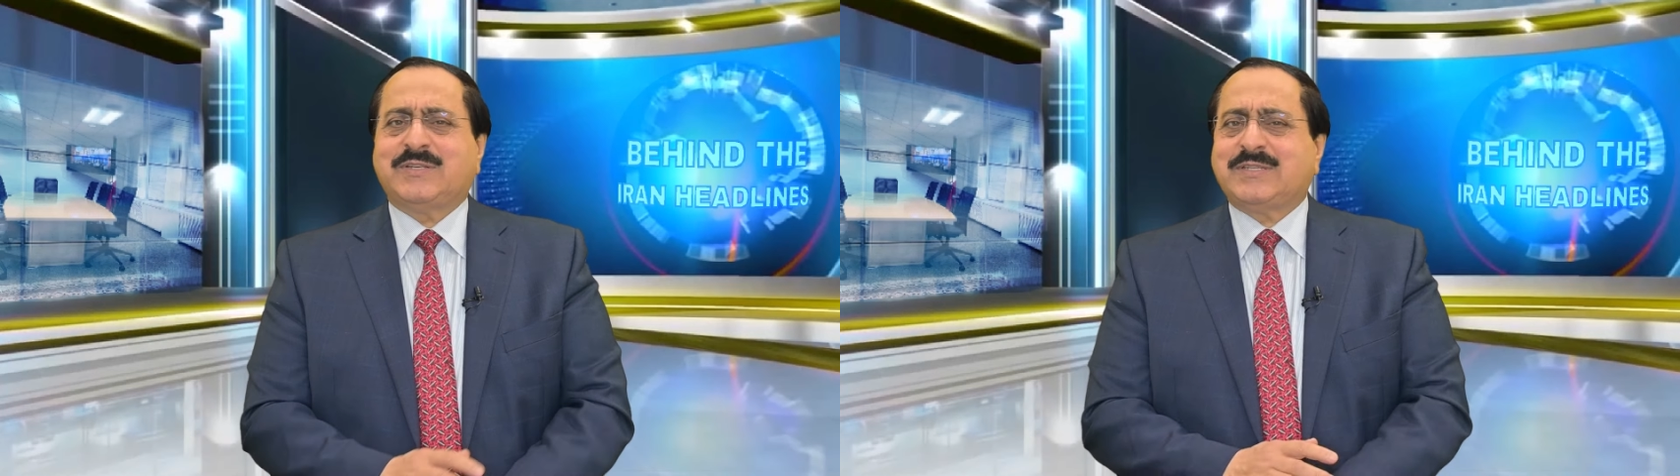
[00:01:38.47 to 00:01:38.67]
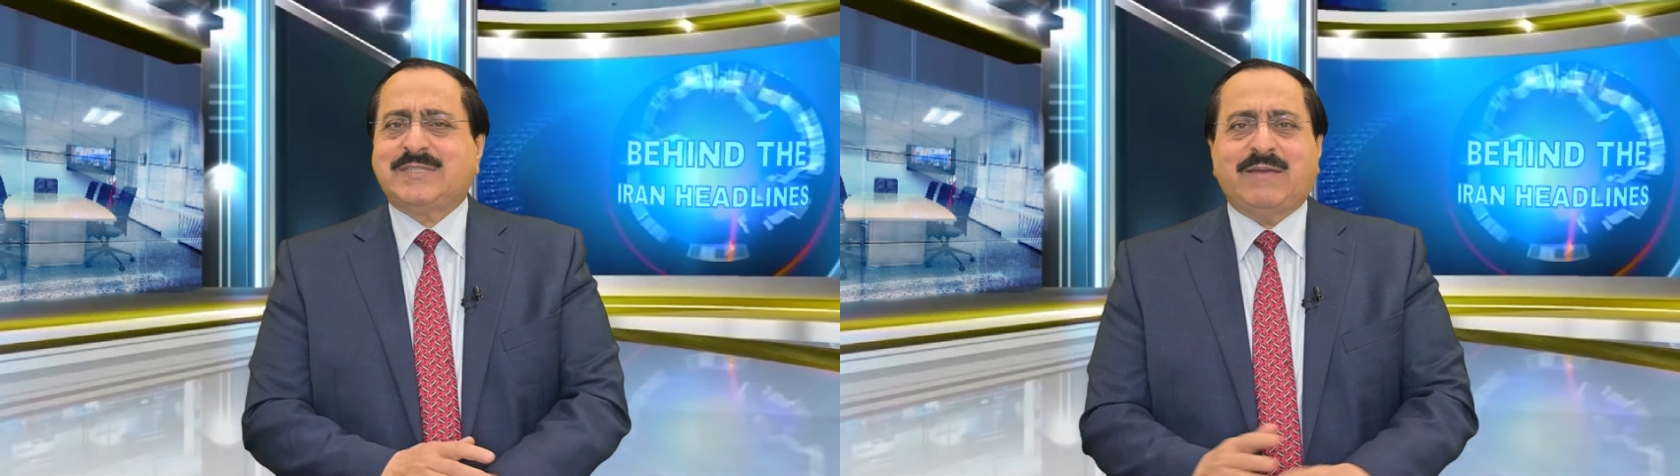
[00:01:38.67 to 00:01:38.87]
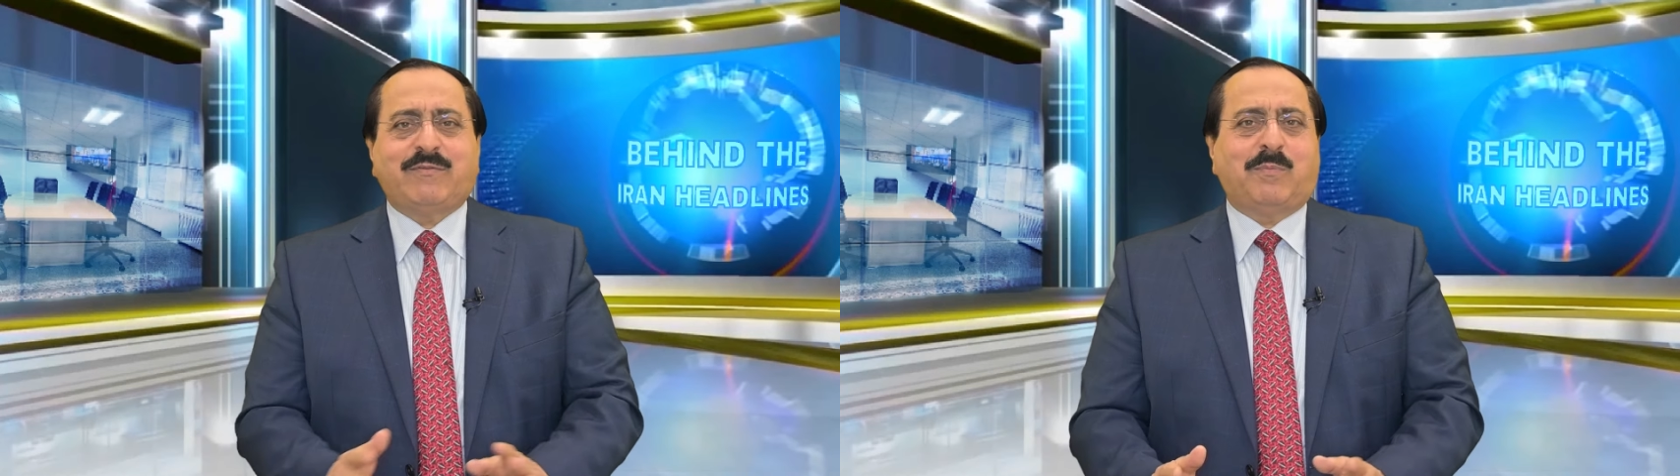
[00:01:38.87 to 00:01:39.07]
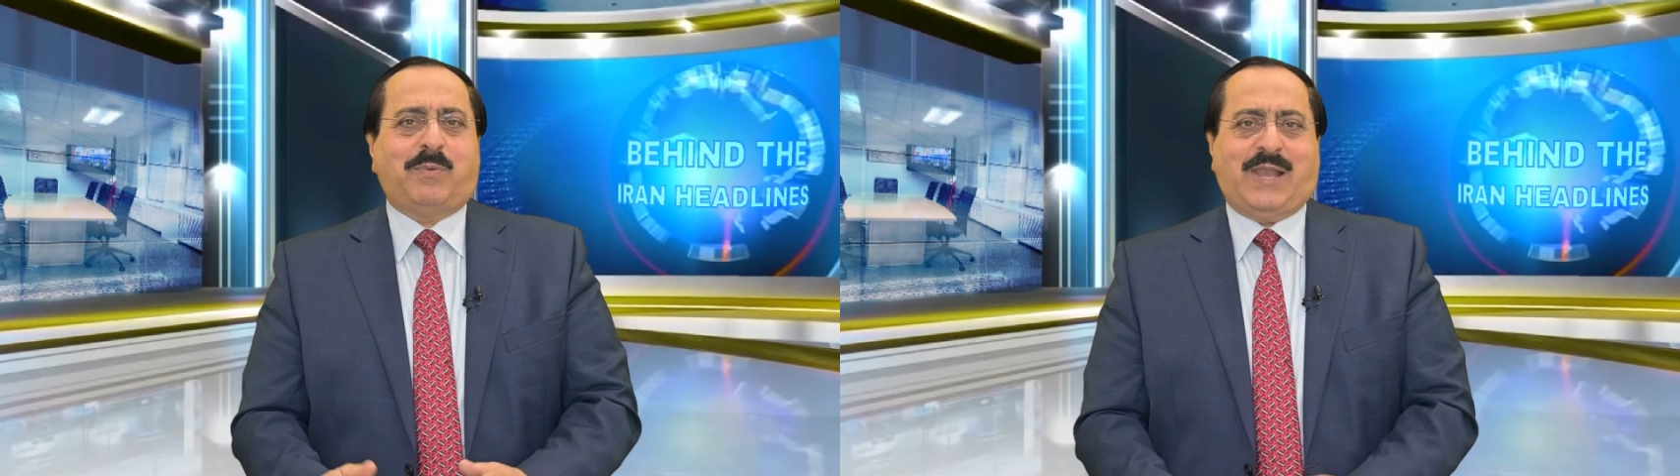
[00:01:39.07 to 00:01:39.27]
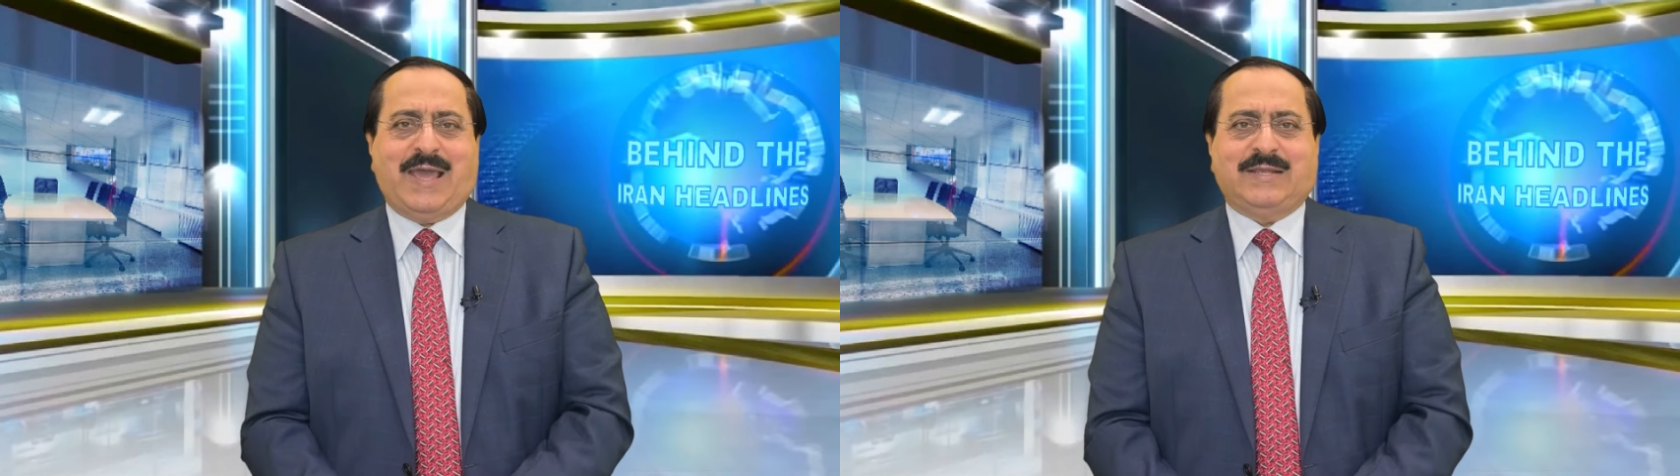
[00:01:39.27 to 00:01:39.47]
several
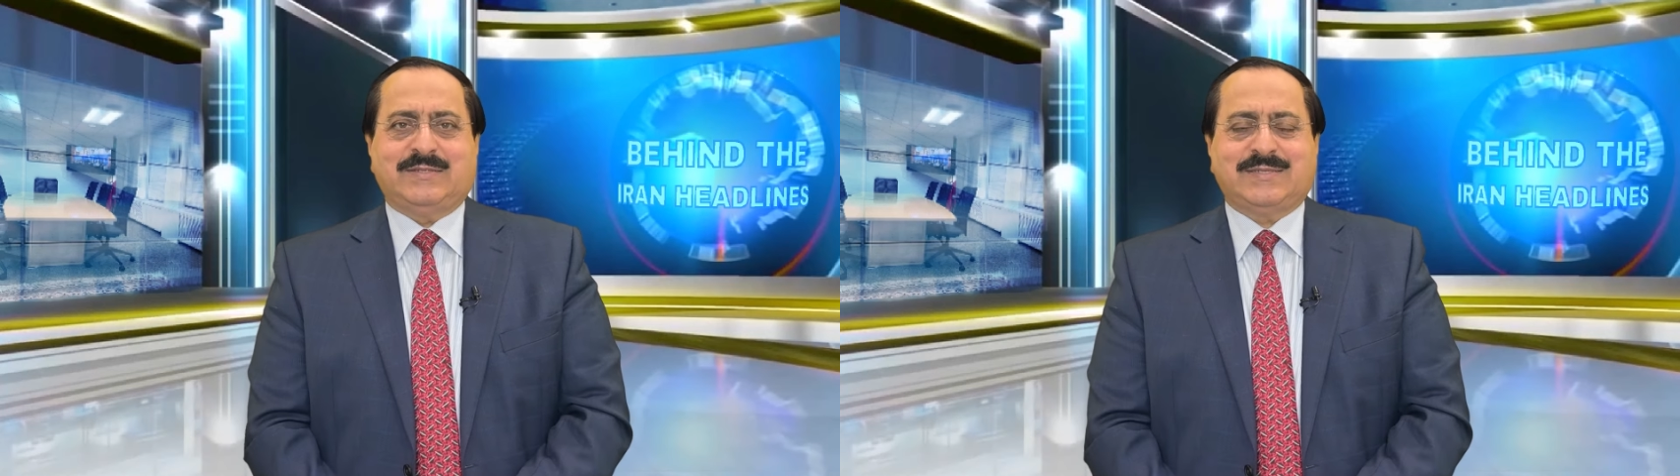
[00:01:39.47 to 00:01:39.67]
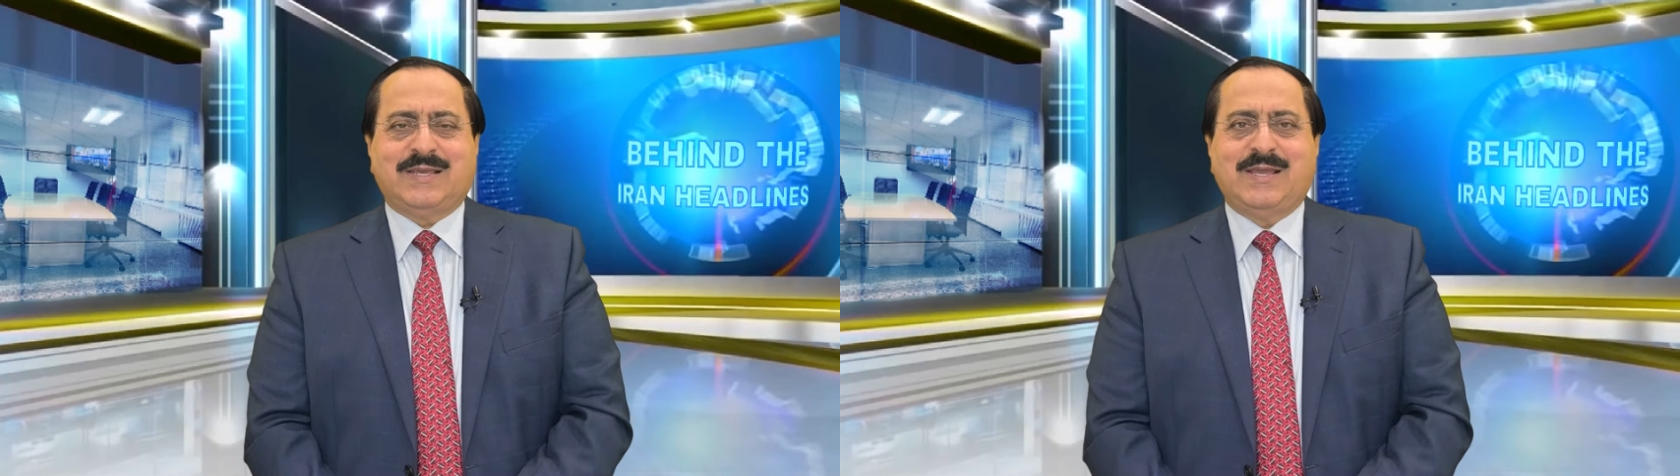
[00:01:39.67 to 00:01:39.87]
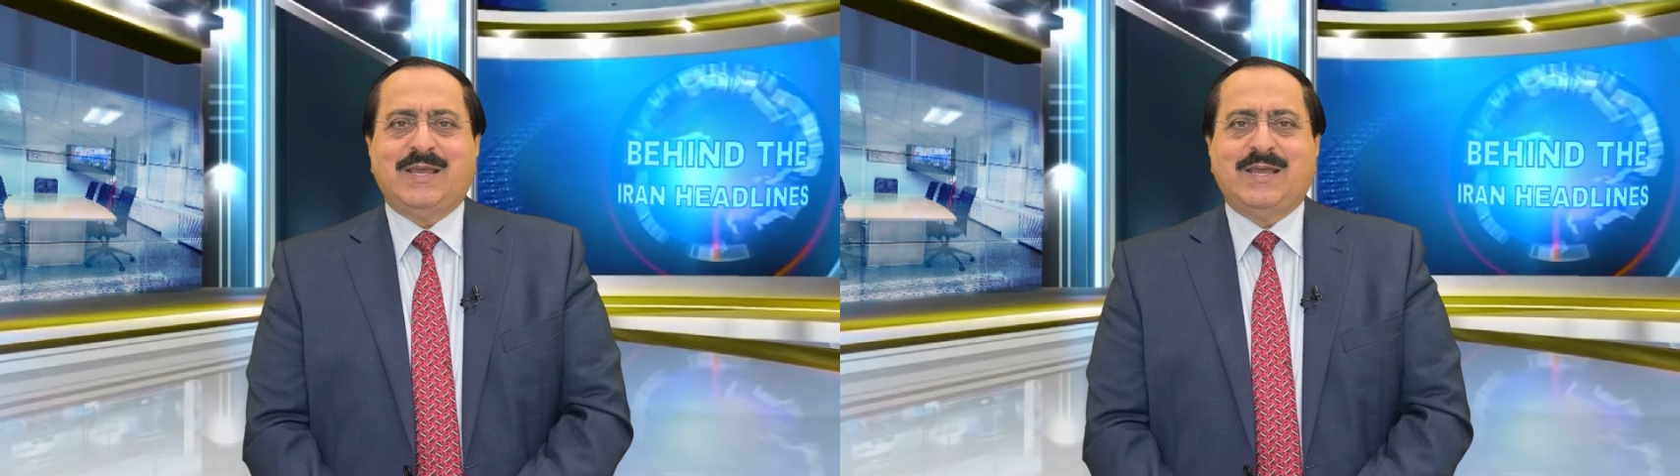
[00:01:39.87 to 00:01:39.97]
plans